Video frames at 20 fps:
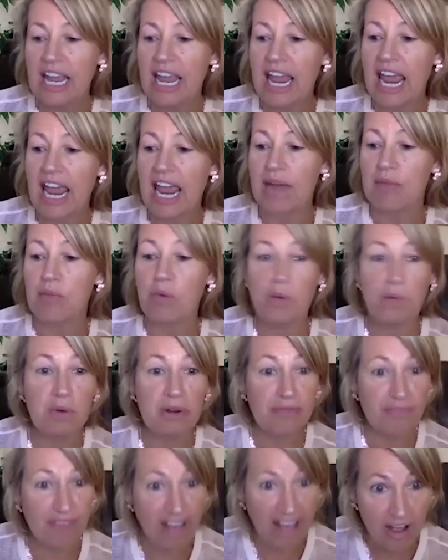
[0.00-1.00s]
And what
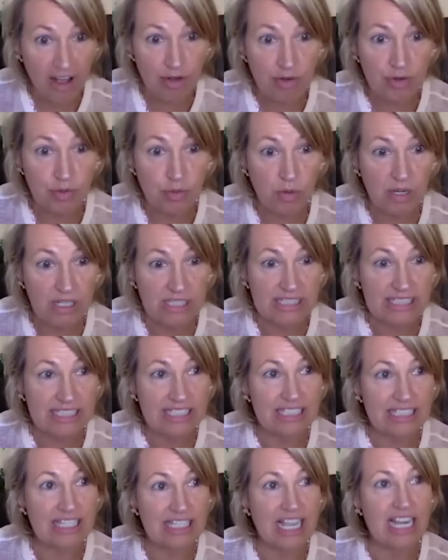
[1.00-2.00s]
we found was
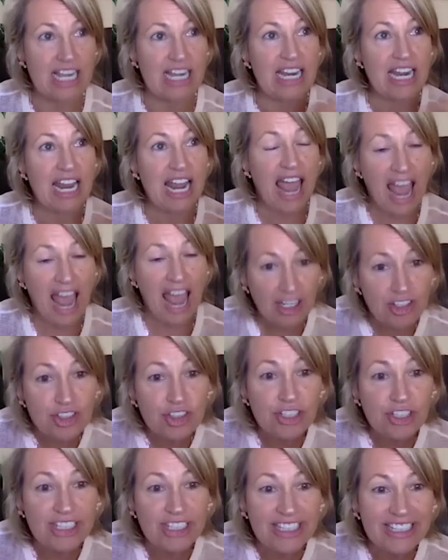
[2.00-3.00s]
that
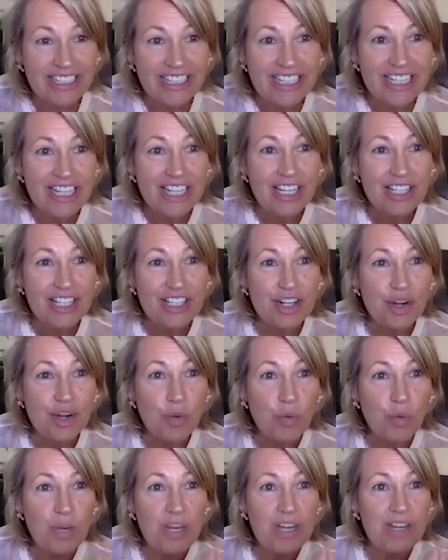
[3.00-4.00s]
actually,
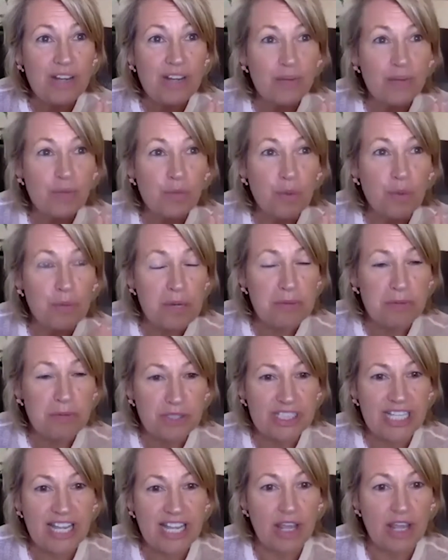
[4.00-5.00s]
when people
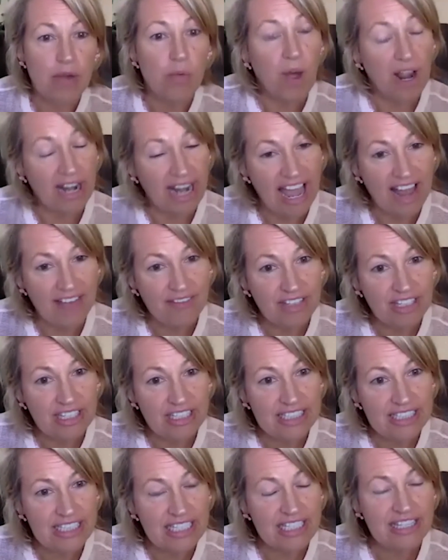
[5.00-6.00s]
say they want
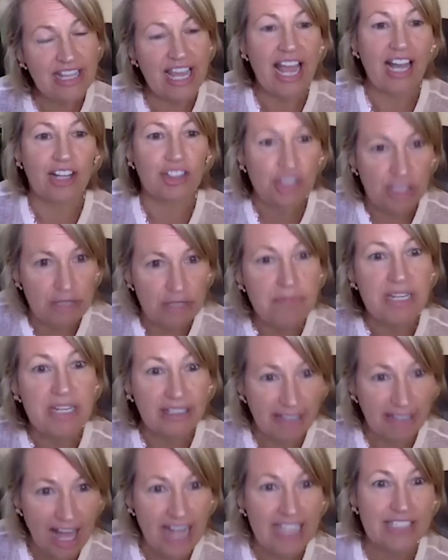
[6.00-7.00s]
advocacy, they actually mean
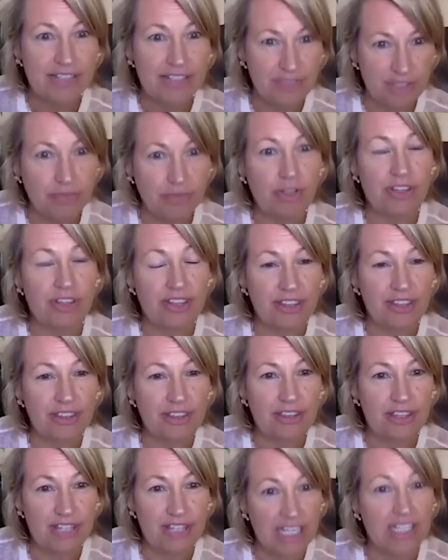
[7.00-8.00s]
lots of different
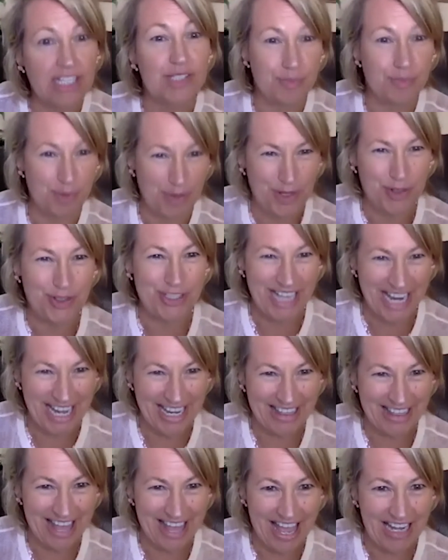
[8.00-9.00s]
things when they're
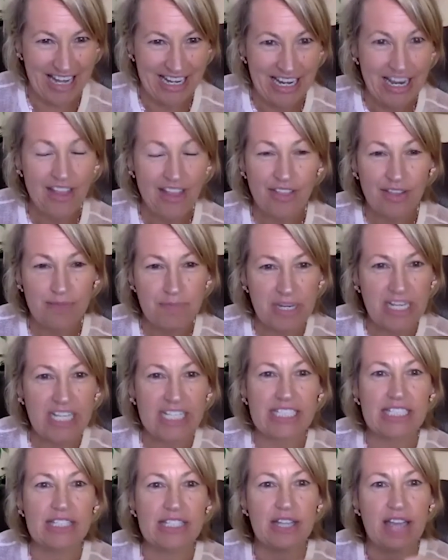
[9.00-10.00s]
saying that.
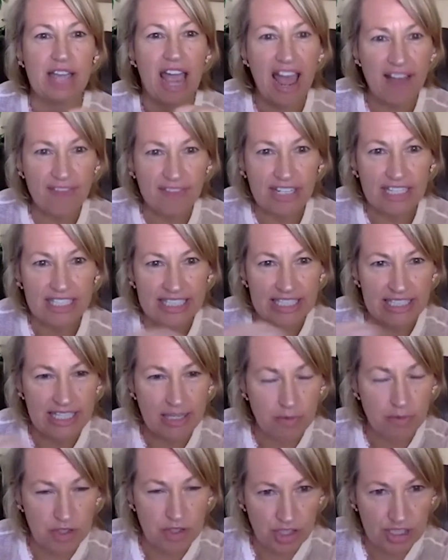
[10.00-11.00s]
Because the advocacy
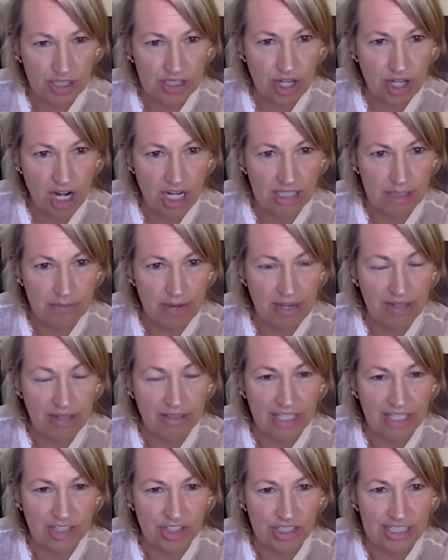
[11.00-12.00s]
that we just talked about,
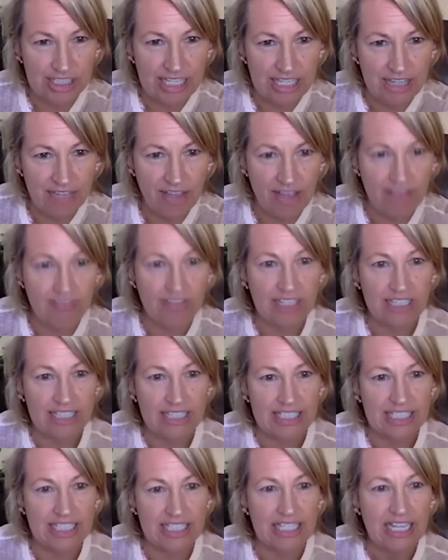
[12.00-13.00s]
legislative
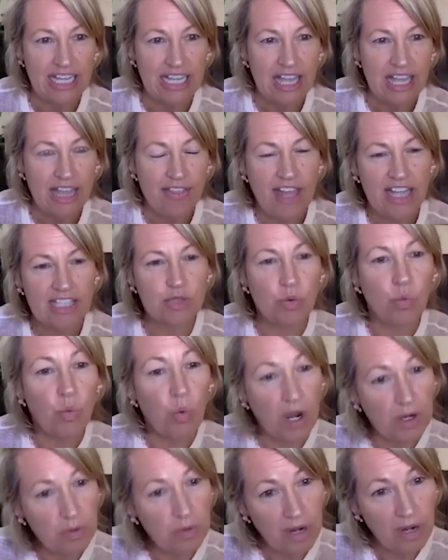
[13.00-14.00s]
advocacy, that's
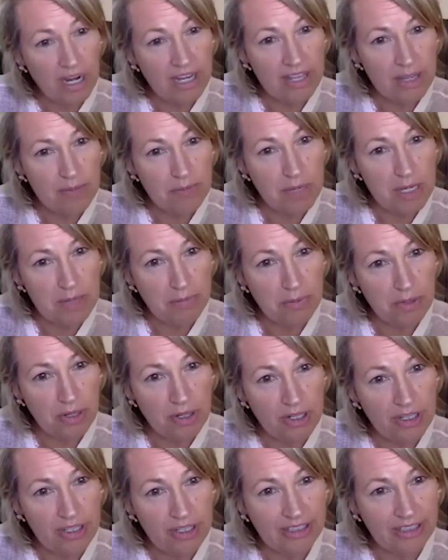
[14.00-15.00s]
one way that
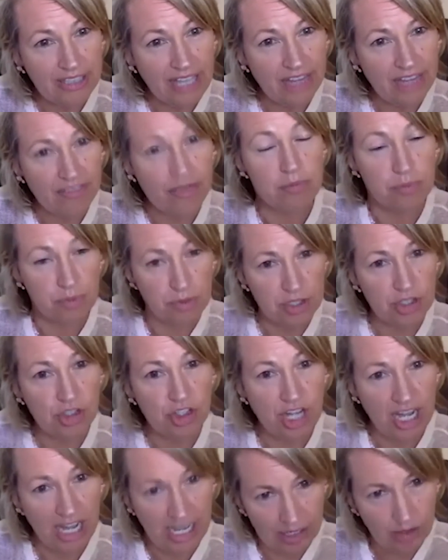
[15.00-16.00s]
people kind of
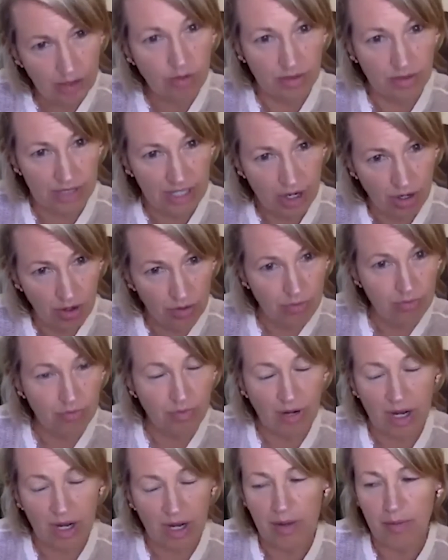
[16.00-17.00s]
appreciate,
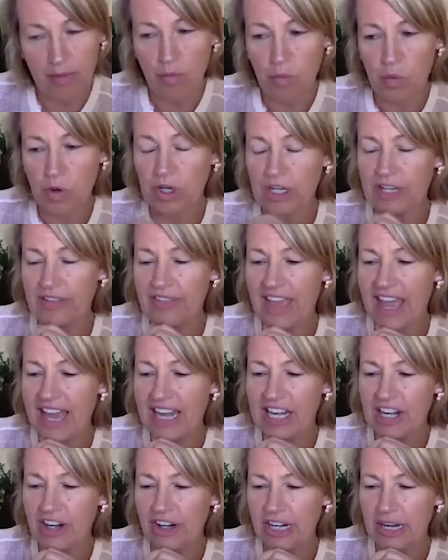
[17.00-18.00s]
work in that
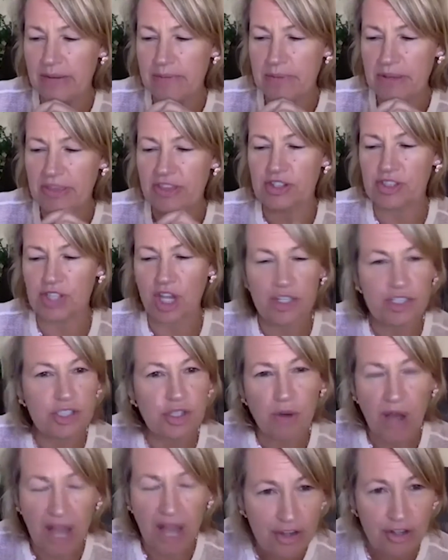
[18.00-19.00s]
area. But there's
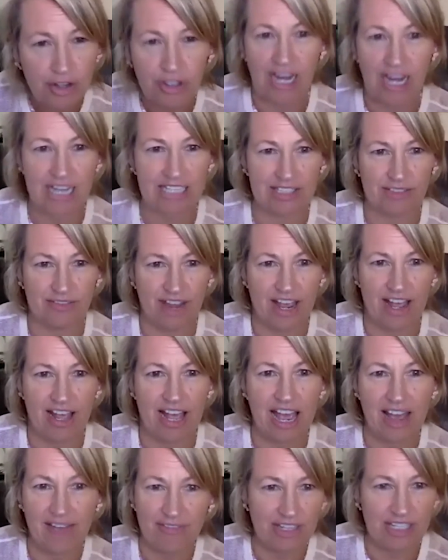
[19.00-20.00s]
also other kinds of
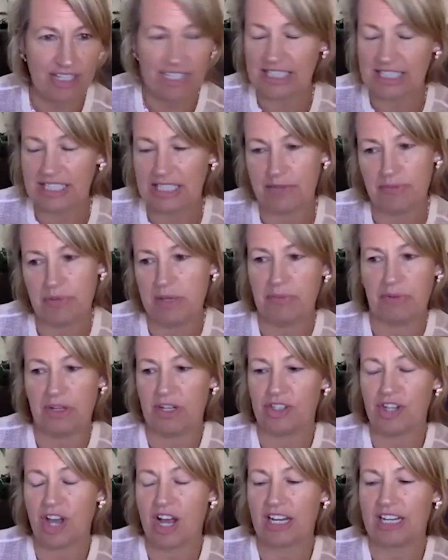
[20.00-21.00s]
advocacy that people are
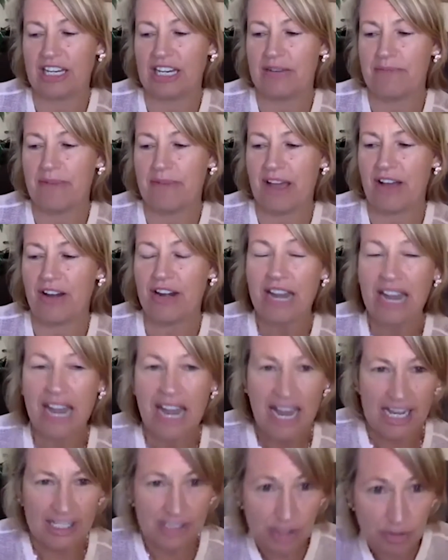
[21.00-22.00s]
talking about.
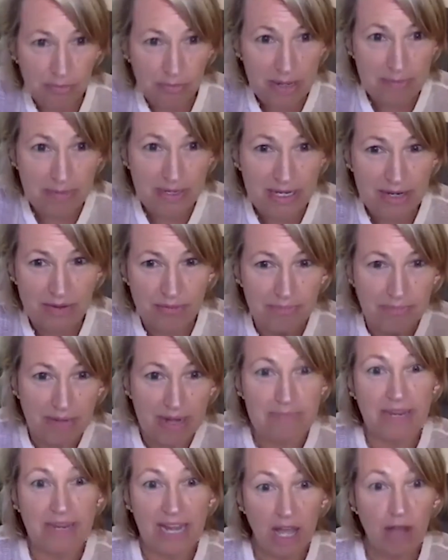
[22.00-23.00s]
And so maybe it
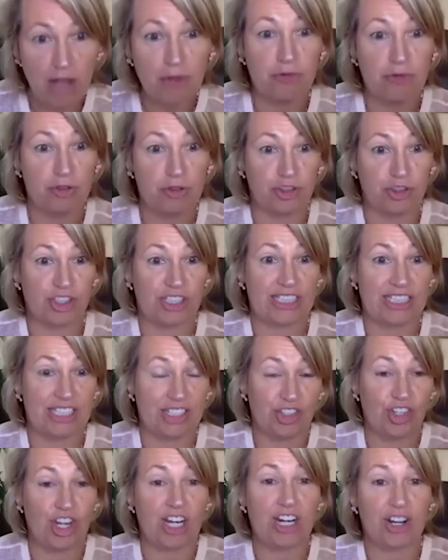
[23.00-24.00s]
might be helpful just to
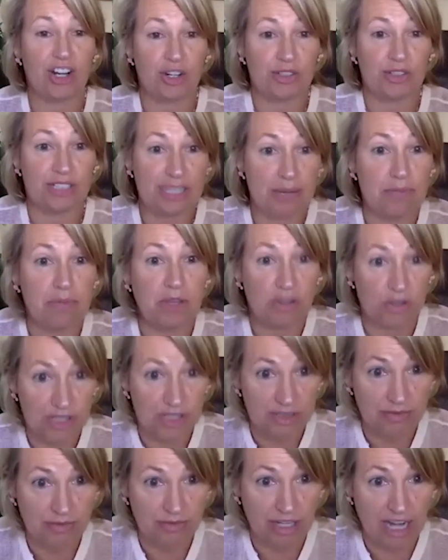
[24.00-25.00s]
share some of those
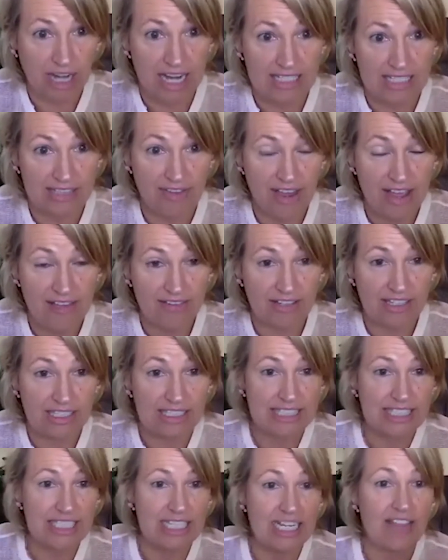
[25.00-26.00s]
different kinds of
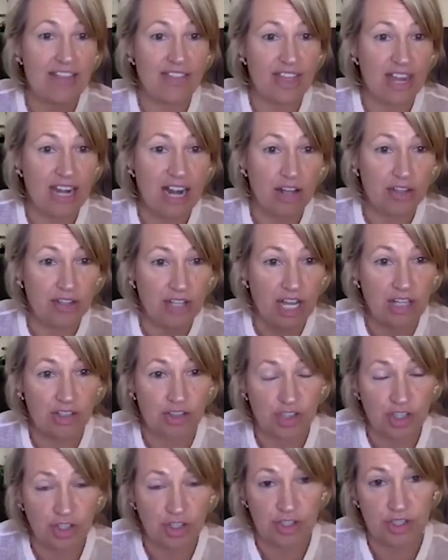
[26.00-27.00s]
advocacy, and then I'll
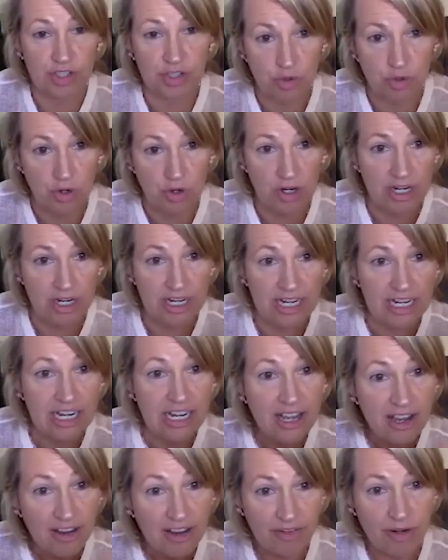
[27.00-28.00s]
share a story
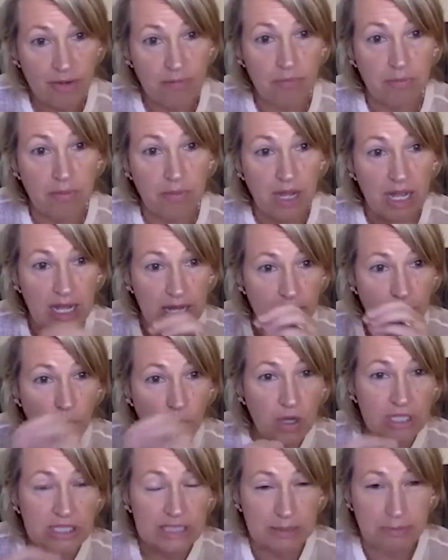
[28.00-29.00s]
from
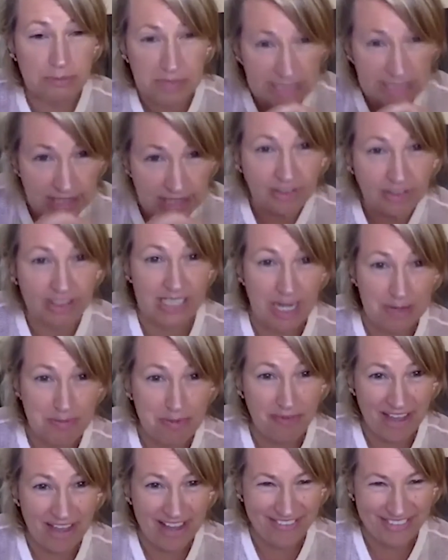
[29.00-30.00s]
one specific type
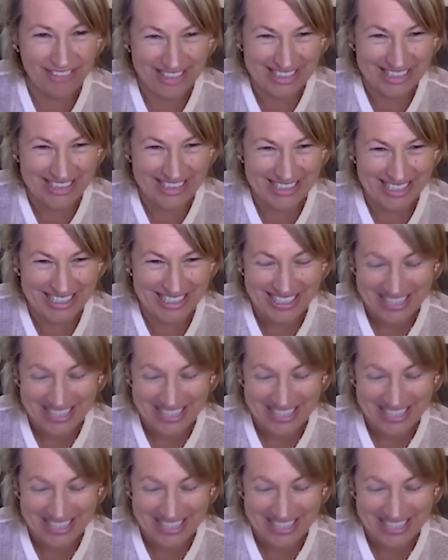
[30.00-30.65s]
of advocacy.